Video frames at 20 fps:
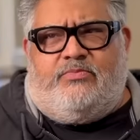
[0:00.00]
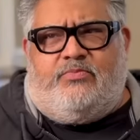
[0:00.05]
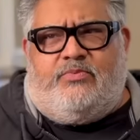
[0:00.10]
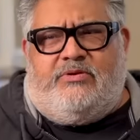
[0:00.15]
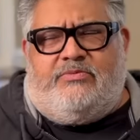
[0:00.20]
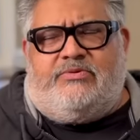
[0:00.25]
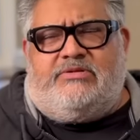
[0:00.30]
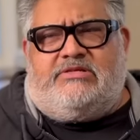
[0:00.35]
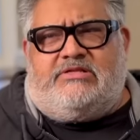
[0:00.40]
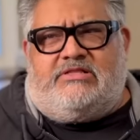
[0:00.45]
We
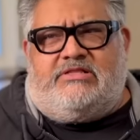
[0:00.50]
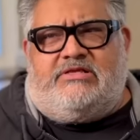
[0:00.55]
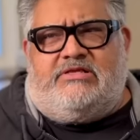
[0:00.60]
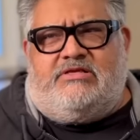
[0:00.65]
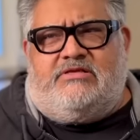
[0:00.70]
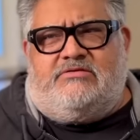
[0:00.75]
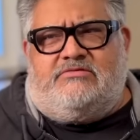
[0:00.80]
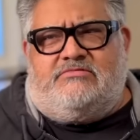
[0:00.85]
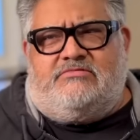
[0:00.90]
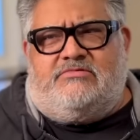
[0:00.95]
would
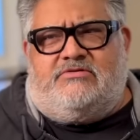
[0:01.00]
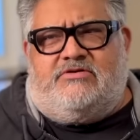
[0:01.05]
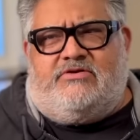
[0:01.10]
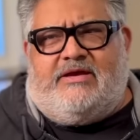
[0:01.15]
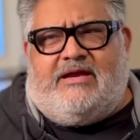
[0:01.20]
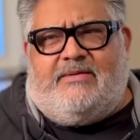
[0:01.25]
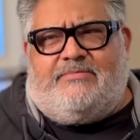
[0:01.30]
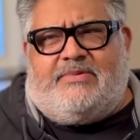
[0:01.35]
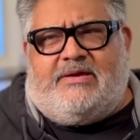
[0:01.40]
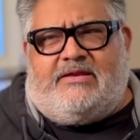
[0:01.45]
clean
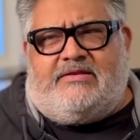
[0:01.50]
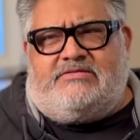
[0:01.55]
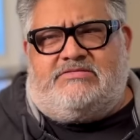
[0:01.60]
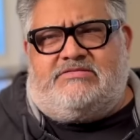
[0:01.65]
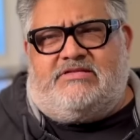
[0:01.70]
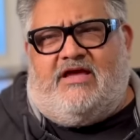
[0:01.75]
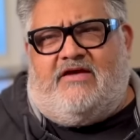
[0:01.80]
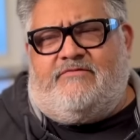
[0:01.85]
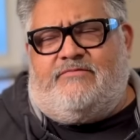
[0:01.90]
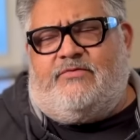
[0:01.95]
crap out of
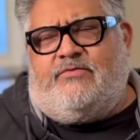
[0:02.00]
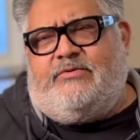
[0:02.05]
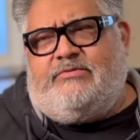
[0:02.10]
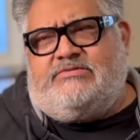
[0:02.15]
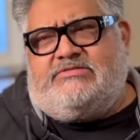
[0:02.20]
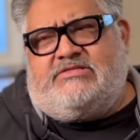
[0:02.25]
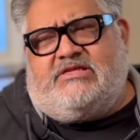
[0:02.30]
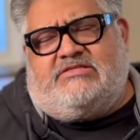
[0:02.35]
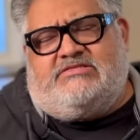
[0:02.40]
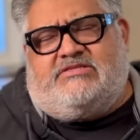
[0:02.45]
stuff, but
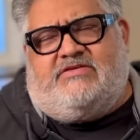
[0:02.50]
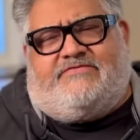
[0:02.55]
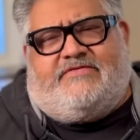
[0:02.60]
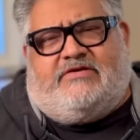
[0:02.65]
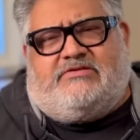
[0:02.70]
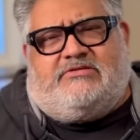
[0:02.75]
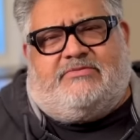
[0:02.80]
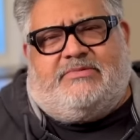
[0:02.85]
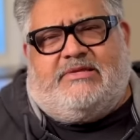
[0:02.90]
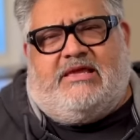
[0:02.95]
we'd send stuff
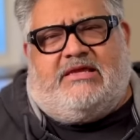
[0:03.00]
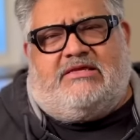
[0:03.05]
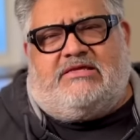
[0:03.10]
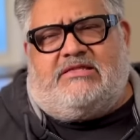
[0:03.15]
out to get